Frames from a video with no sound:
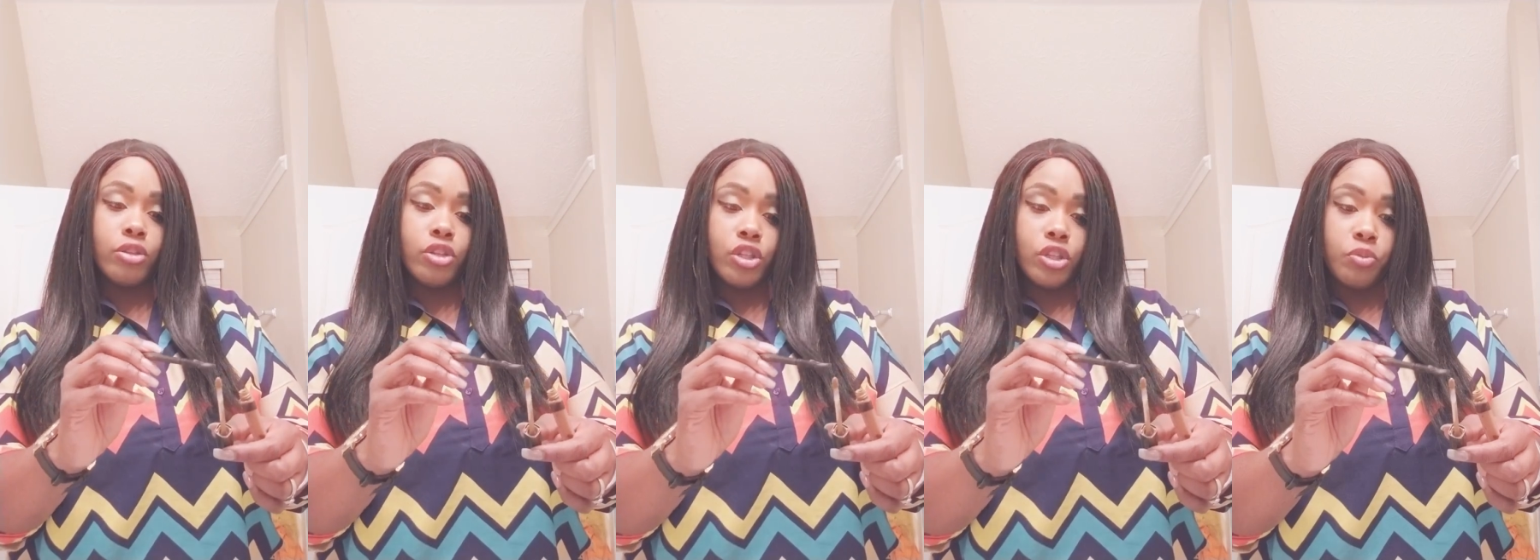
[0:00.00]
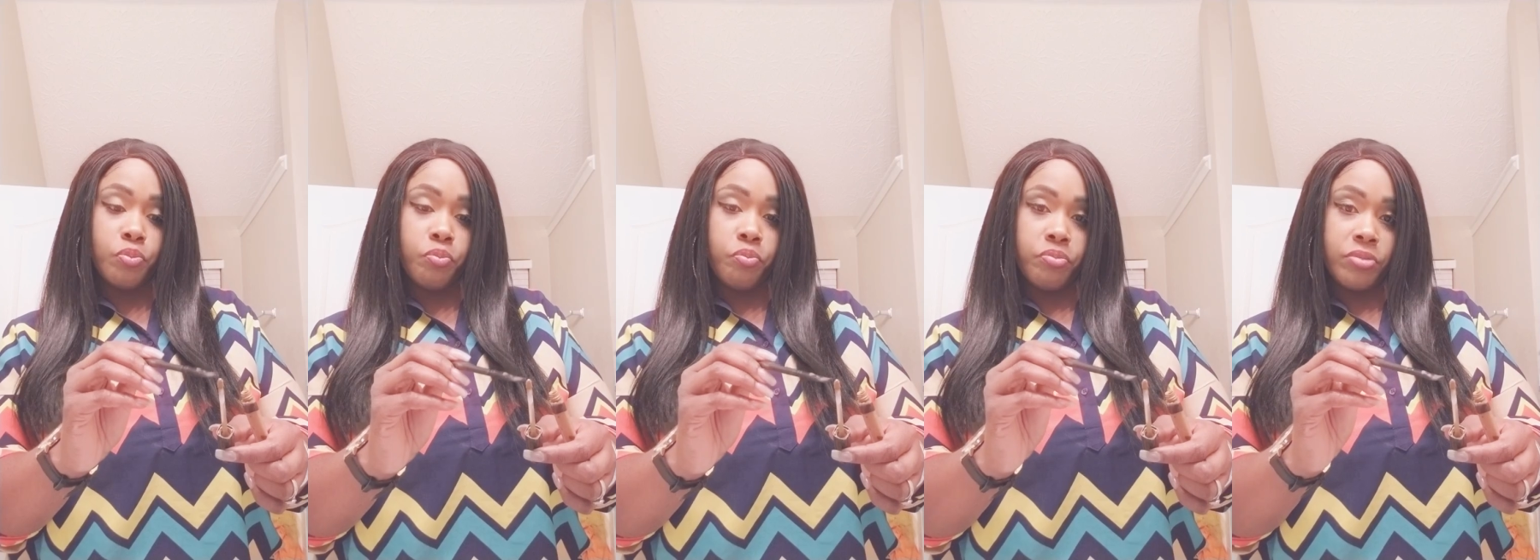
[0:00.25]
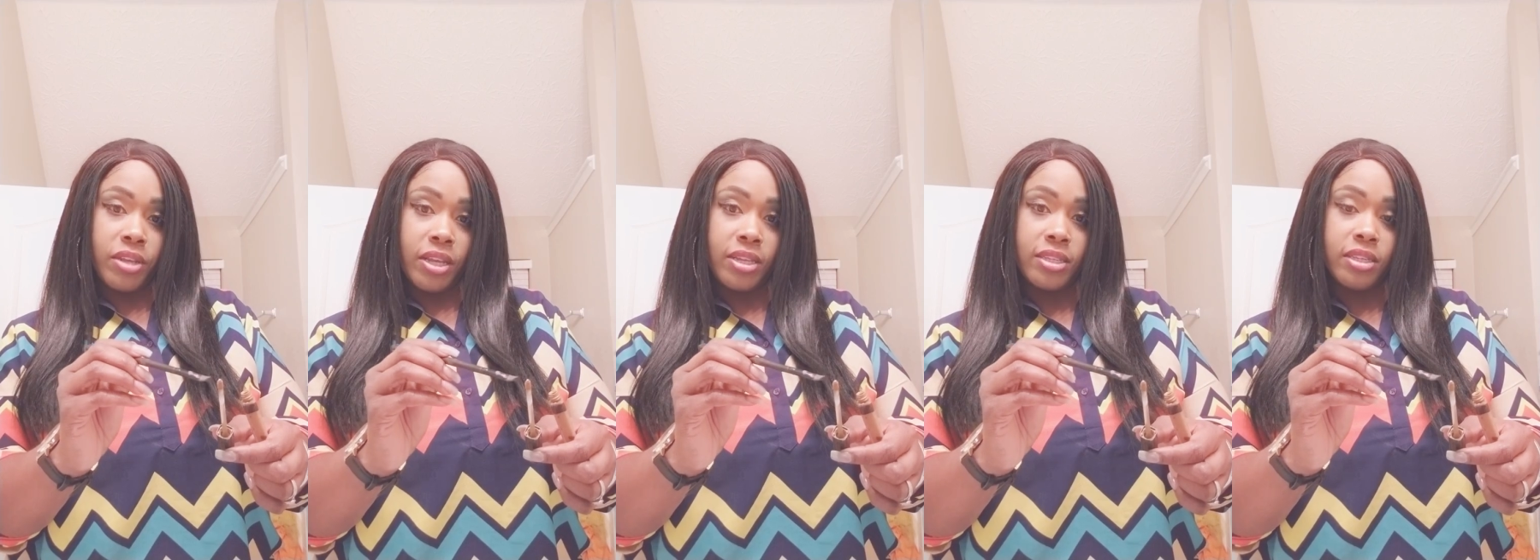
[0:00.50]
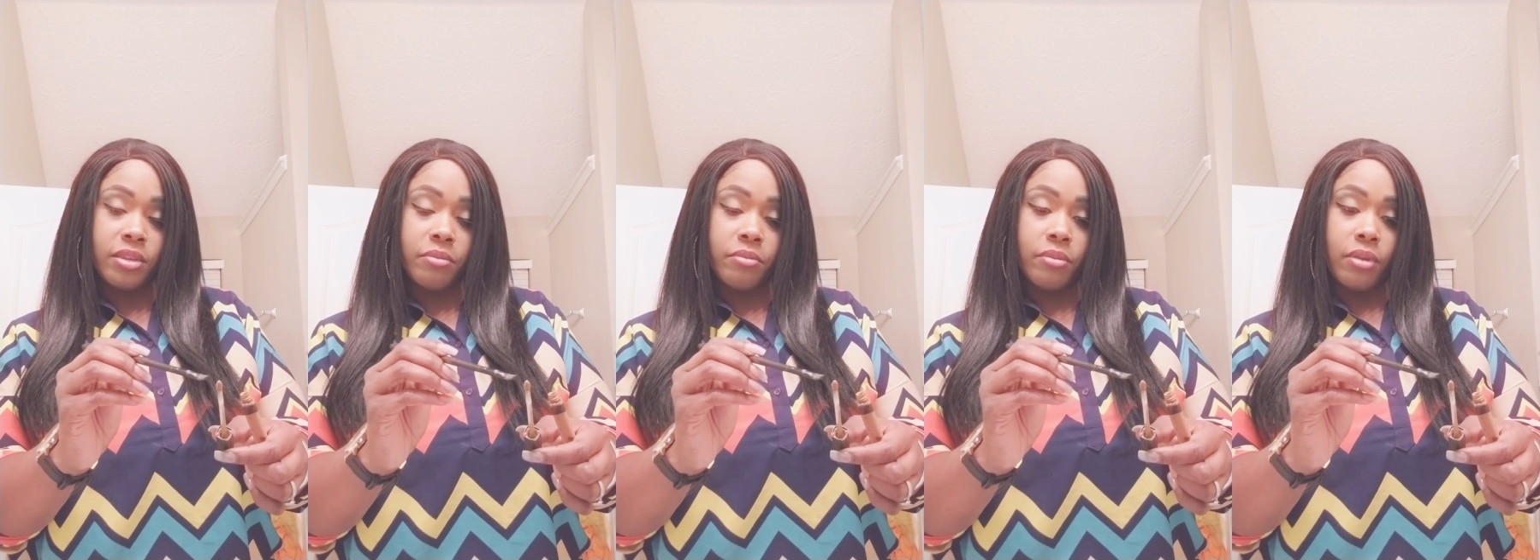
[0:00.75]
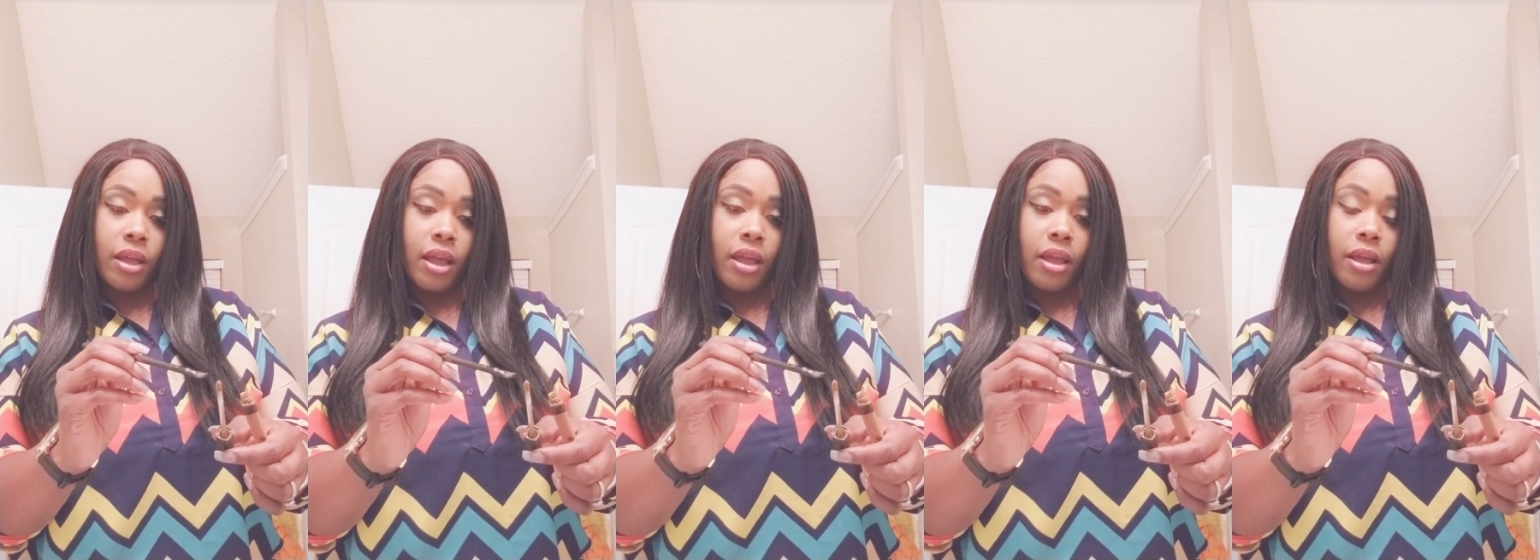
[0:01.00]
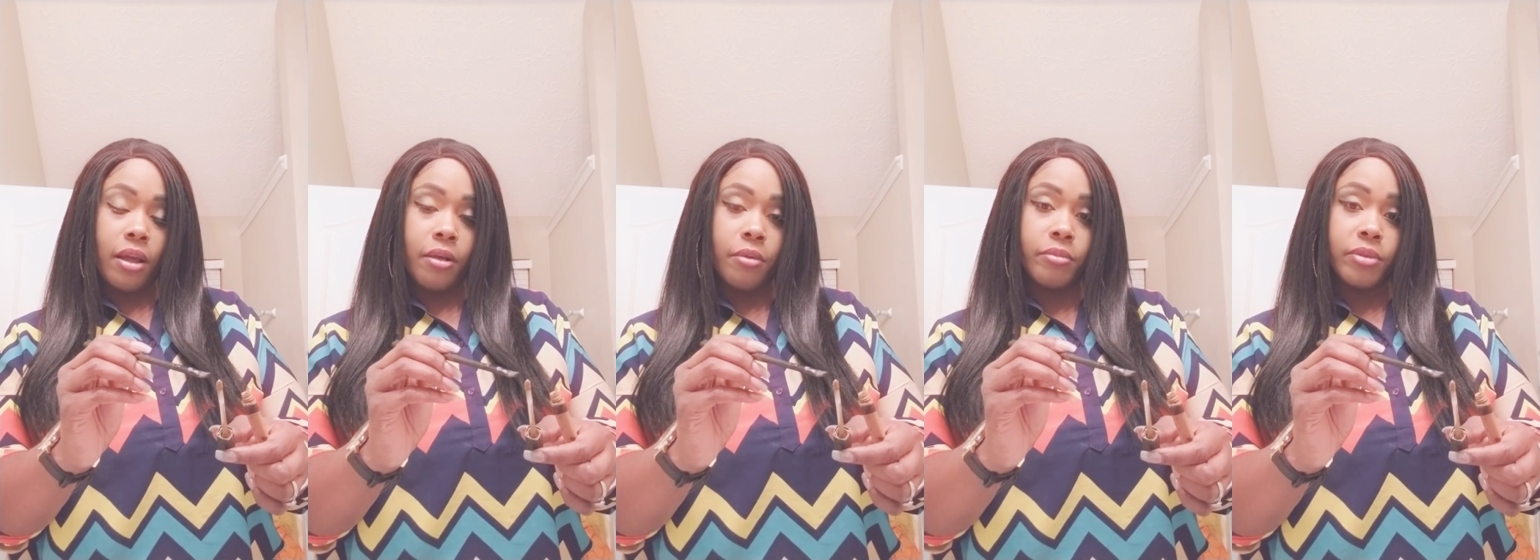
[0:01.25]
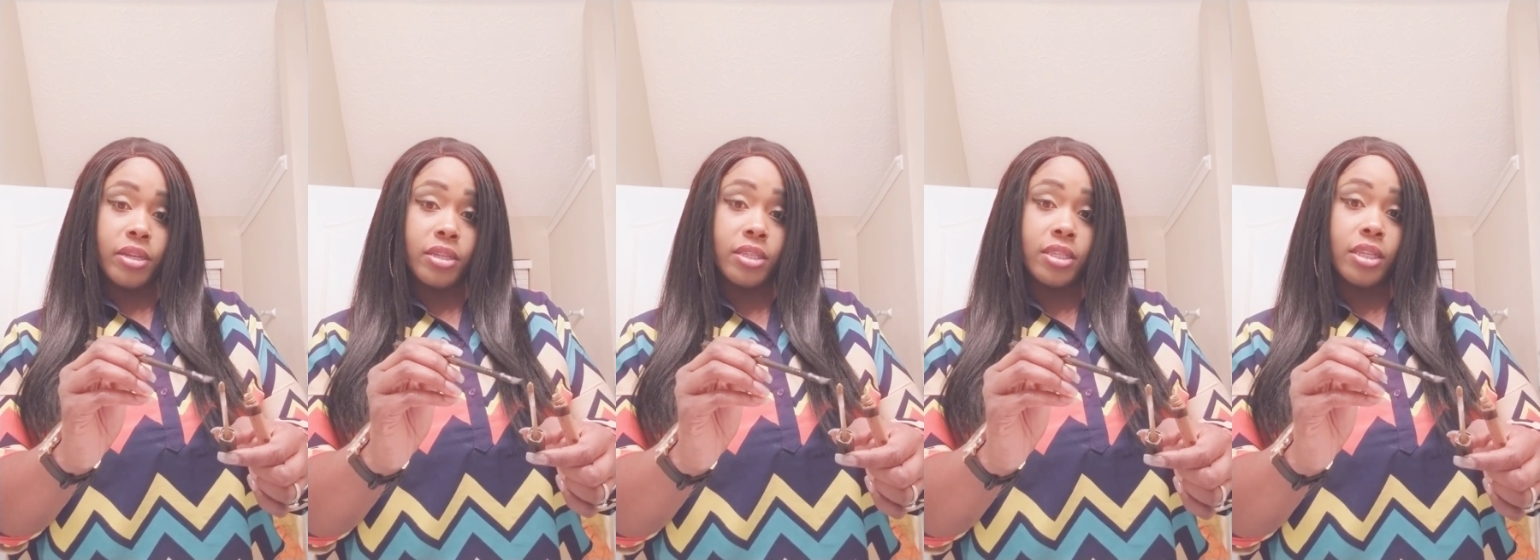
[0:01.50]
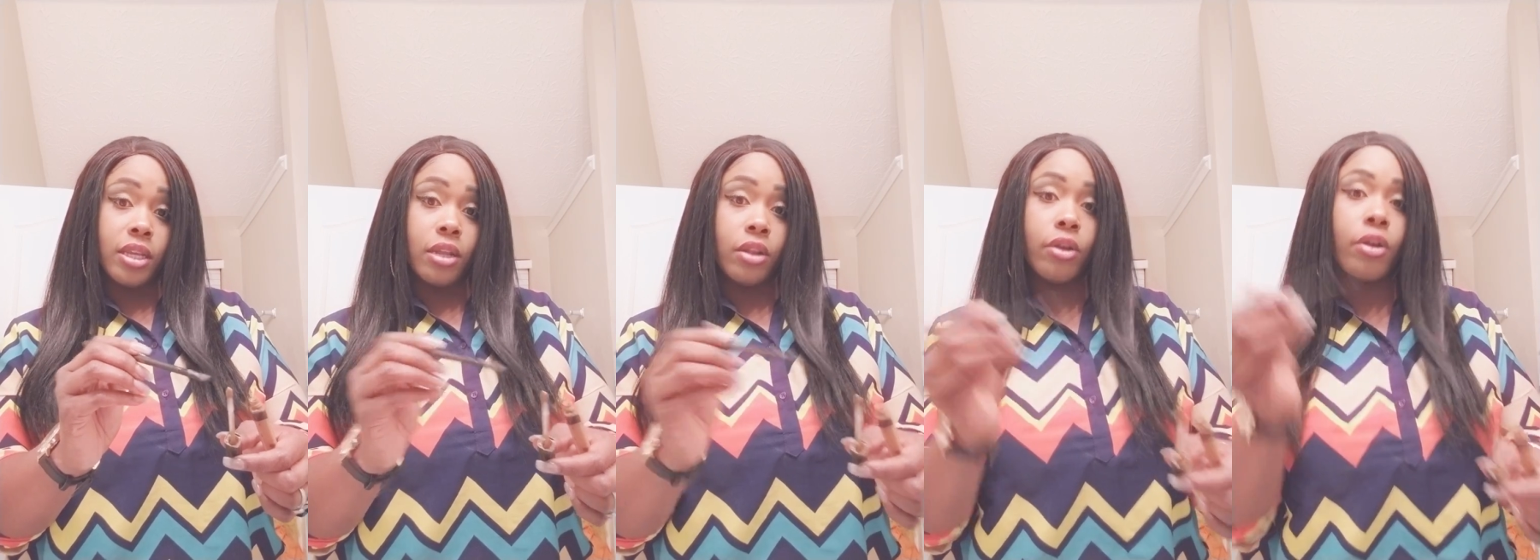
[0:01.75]
just take some
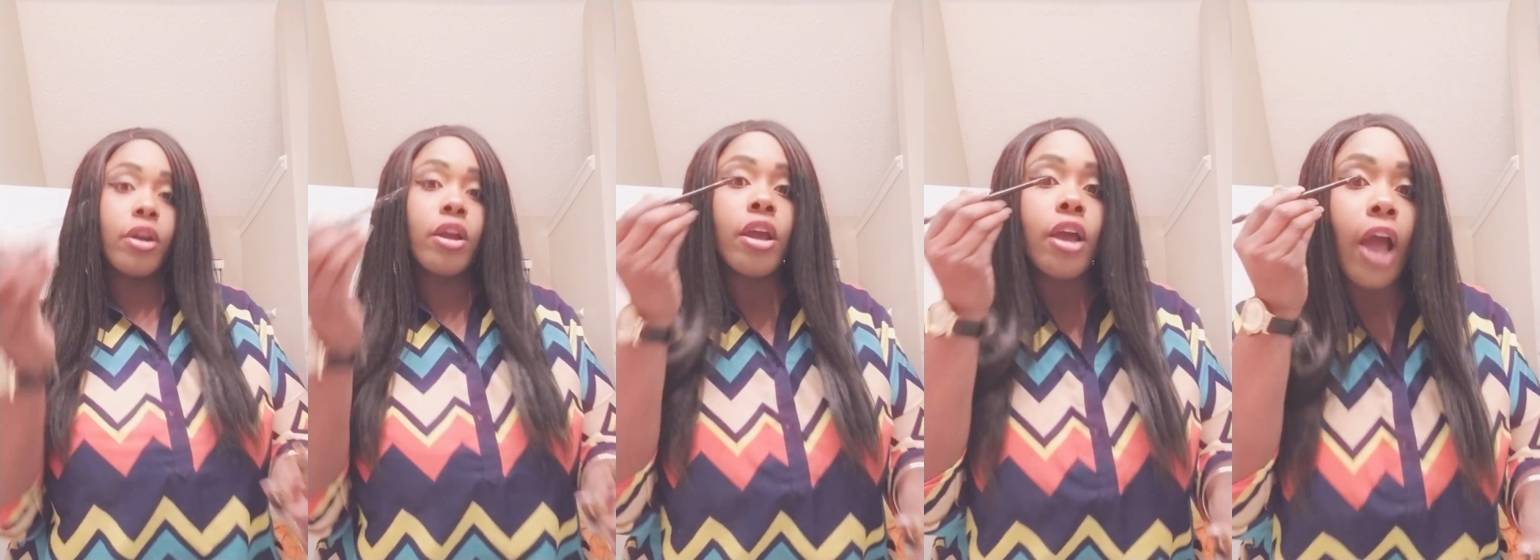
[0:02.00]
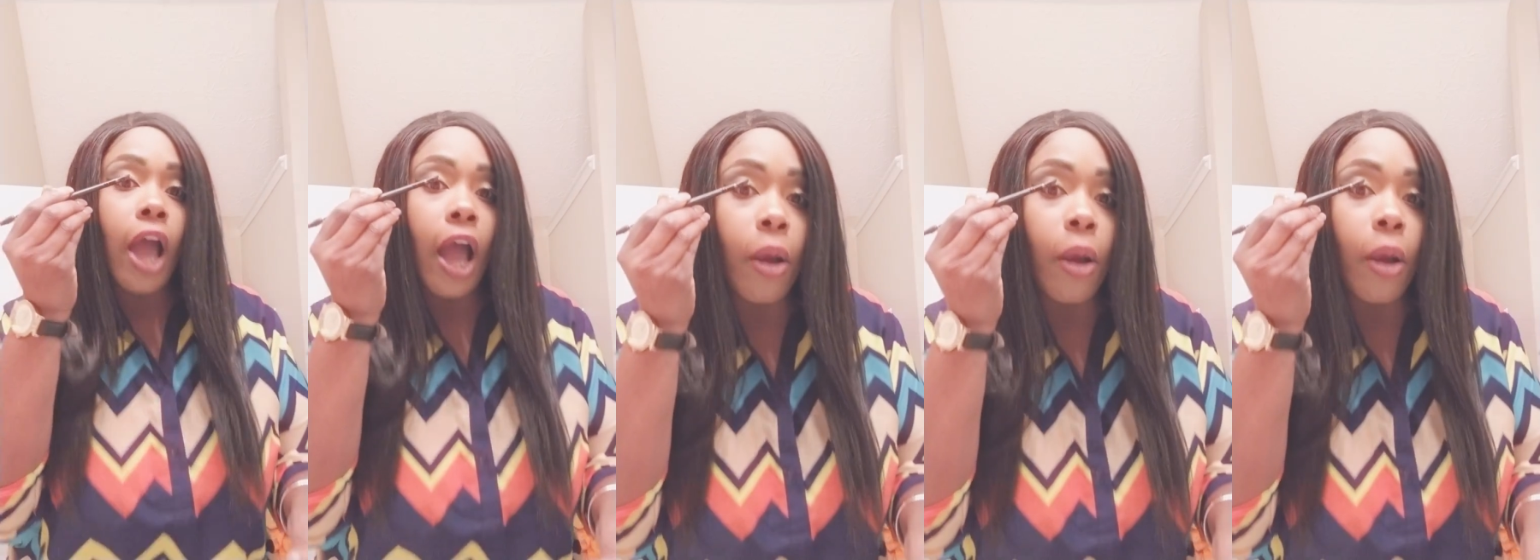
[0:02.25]
concealer,